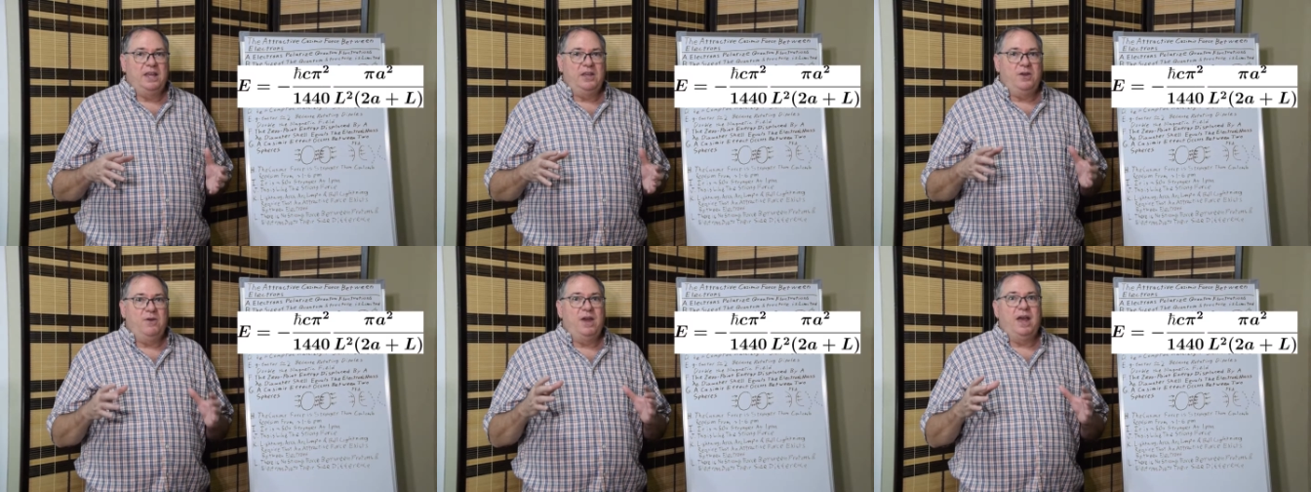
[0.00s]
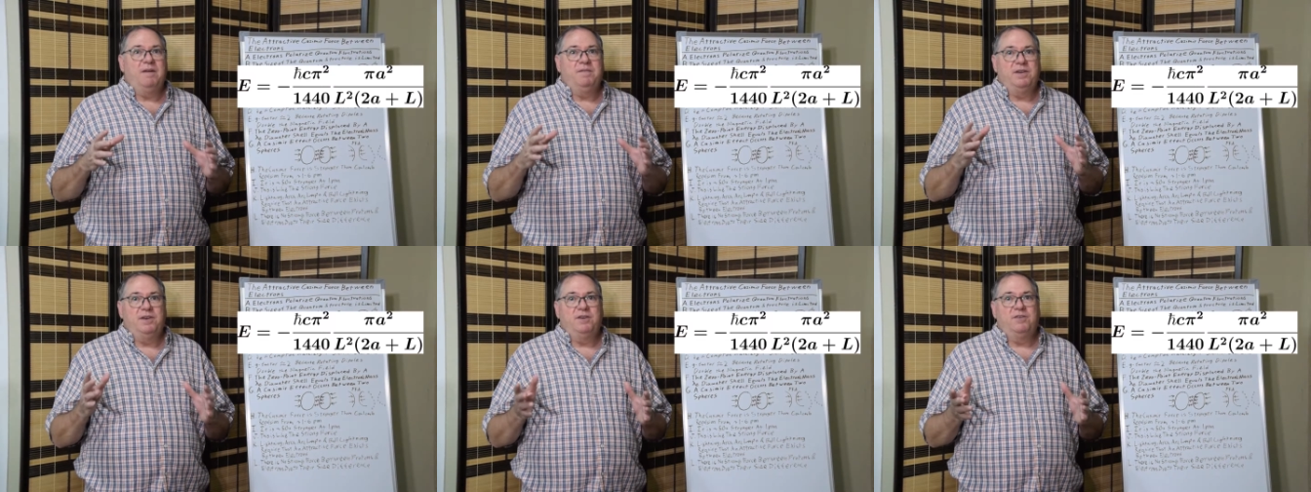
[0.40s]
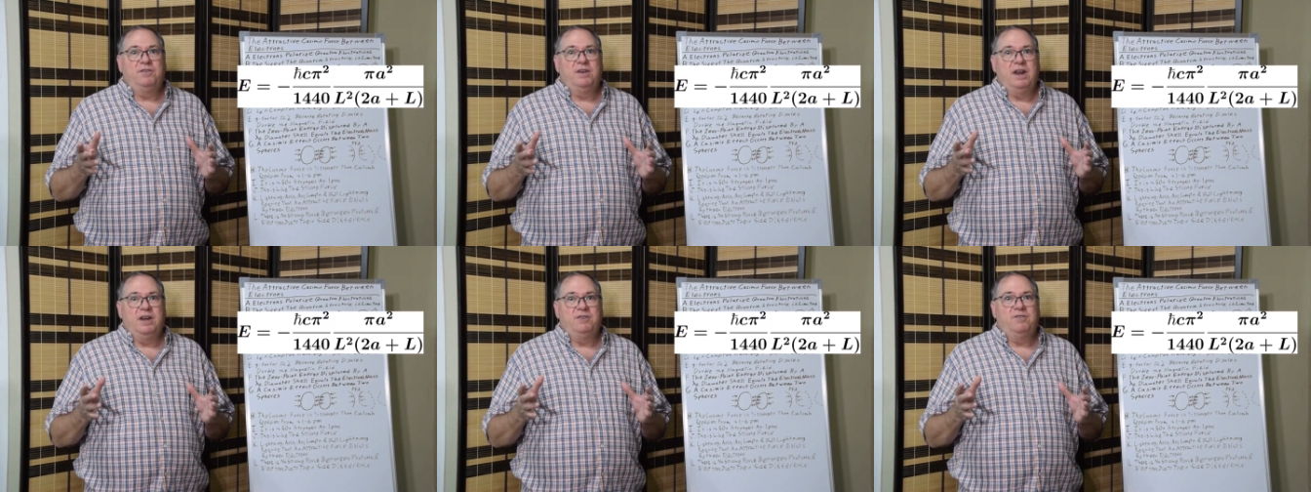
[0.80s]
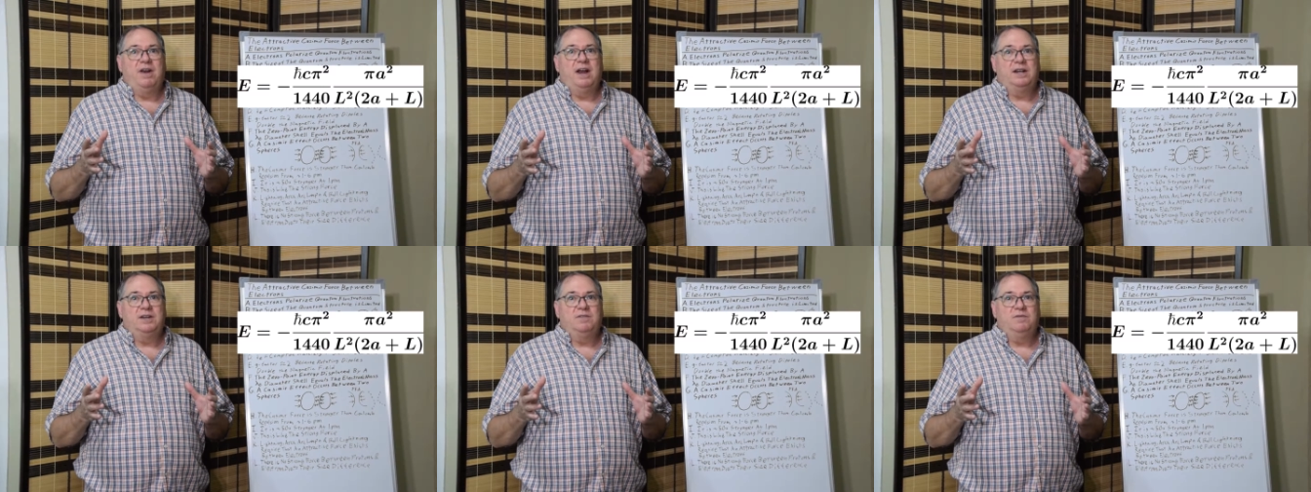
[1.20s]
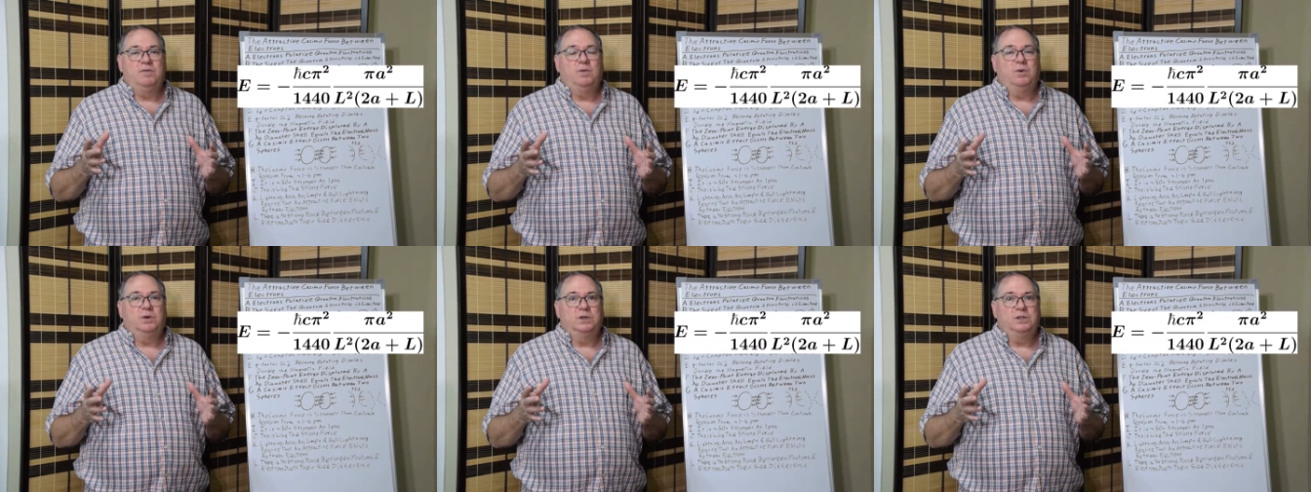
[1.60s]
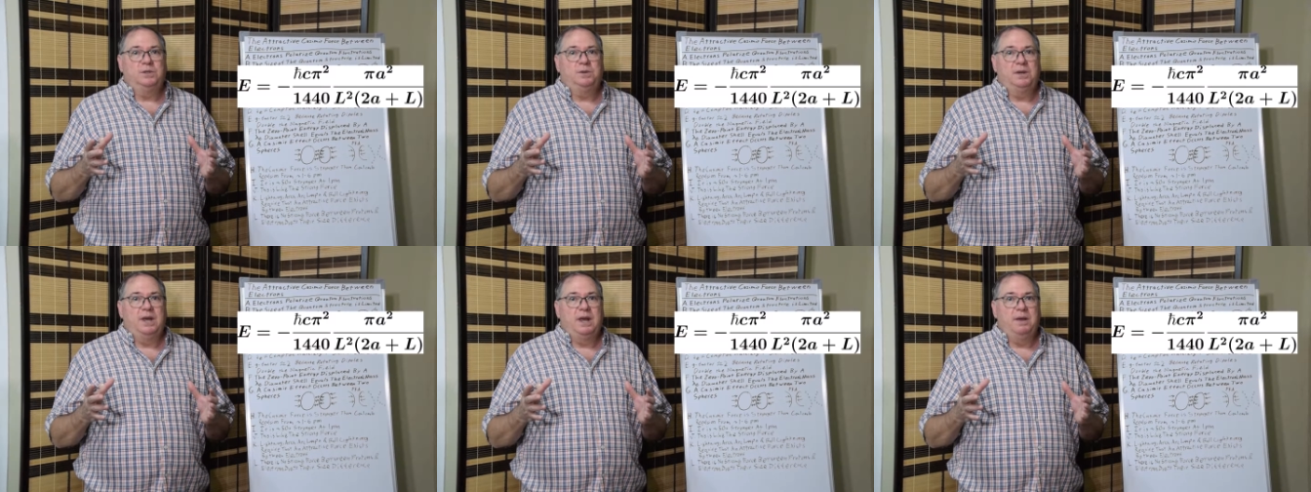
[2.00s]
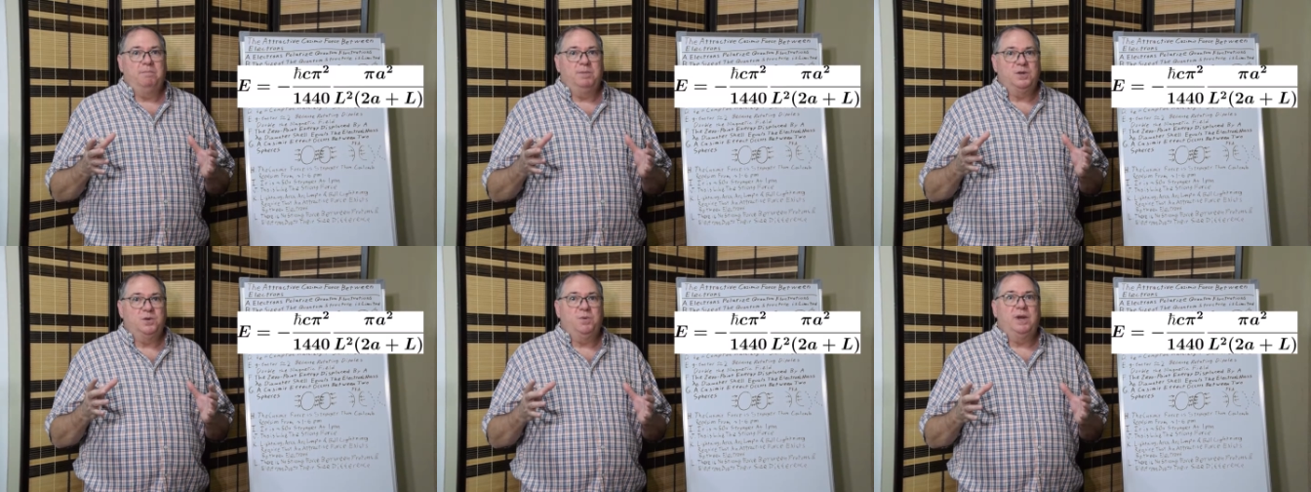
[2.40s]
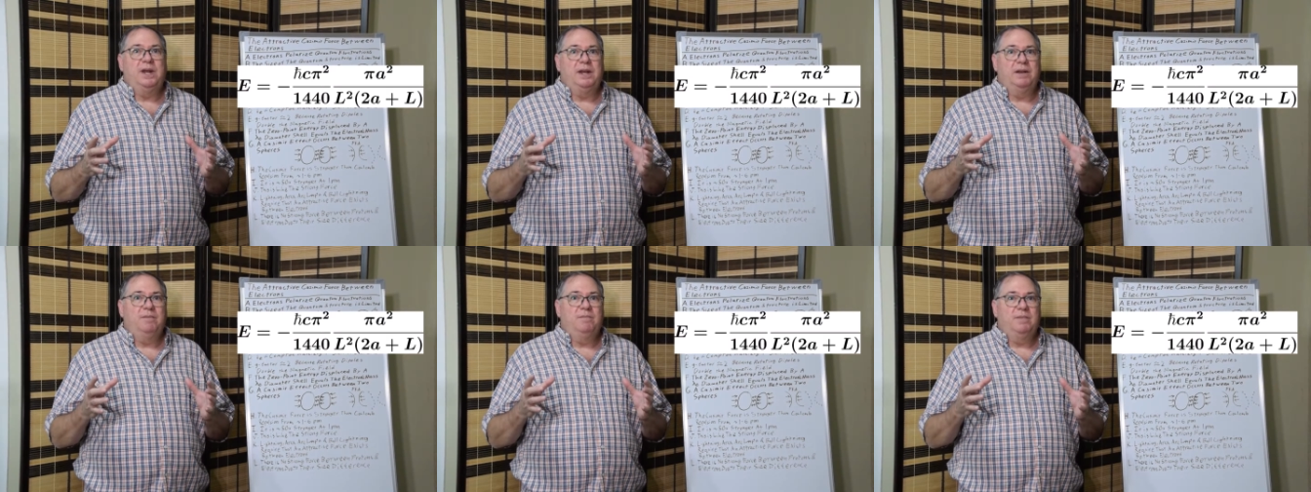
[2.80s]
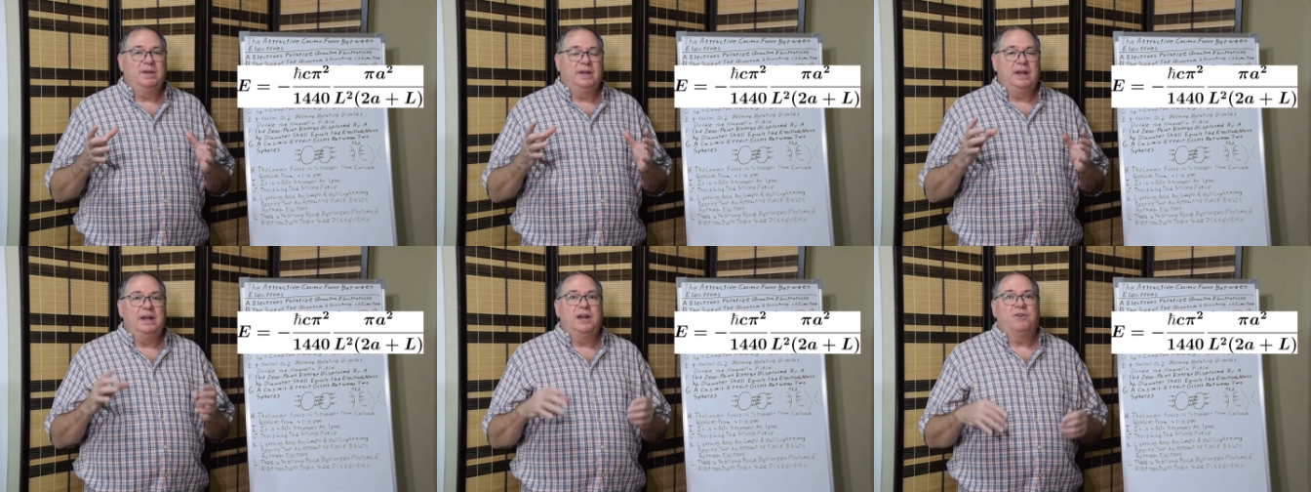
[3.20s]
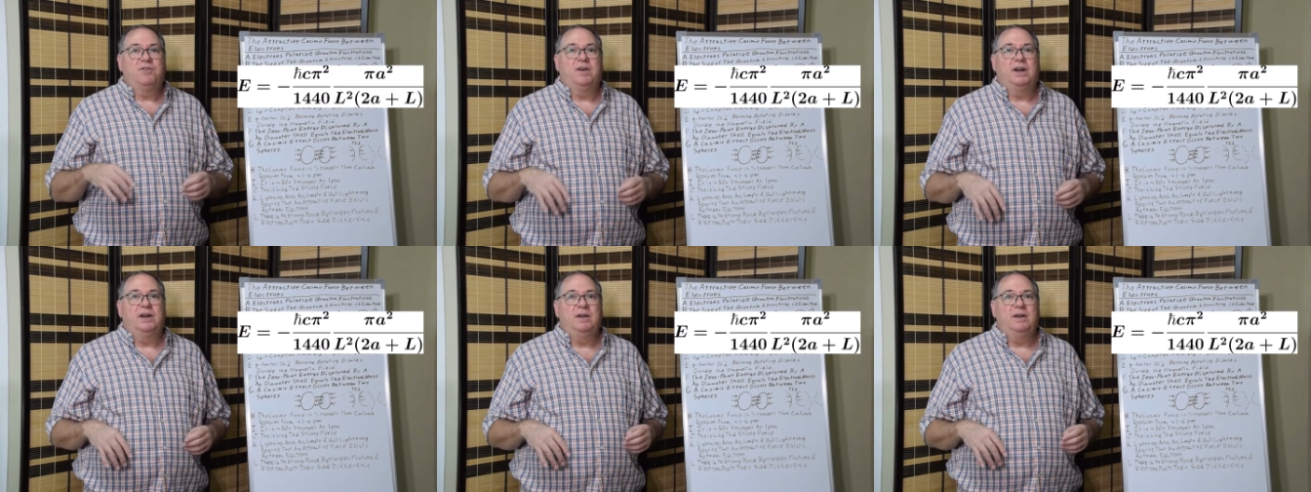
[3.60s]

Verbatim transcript: you have an attractive force between the electron.